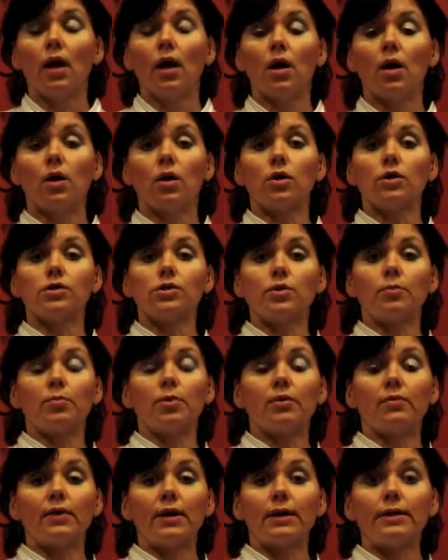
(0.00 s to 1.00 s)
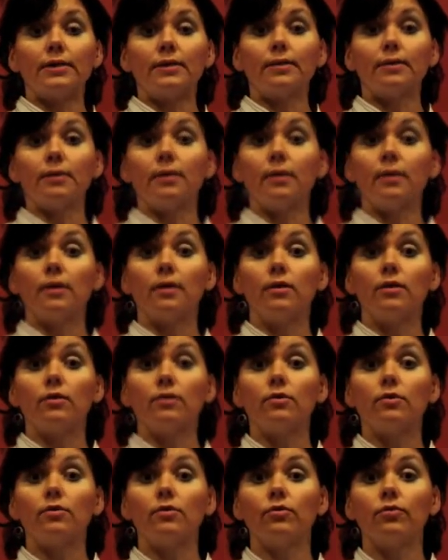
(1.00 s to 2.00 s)
Also provide
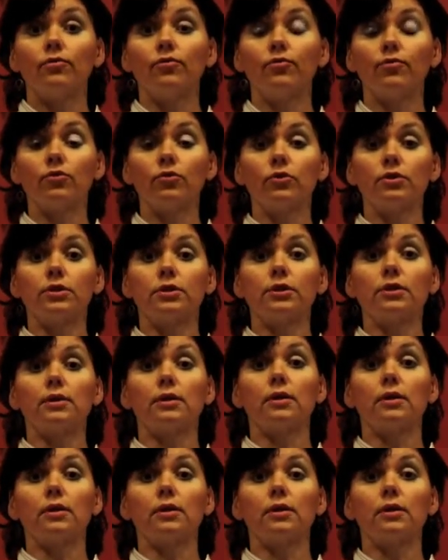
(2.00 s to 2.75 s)
foot